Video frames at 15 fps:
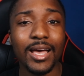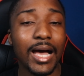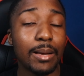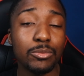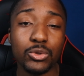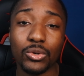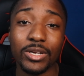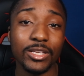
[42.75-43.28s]

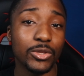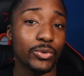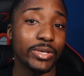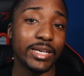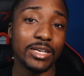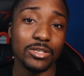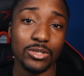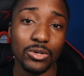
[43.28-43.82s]
I'm 23
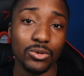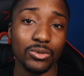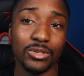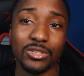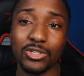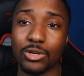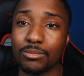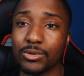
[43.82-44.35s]
years old.
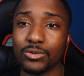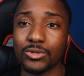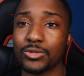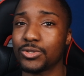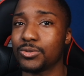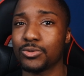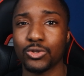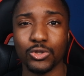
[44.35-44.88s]
It's
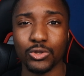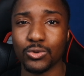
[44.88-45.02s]
almost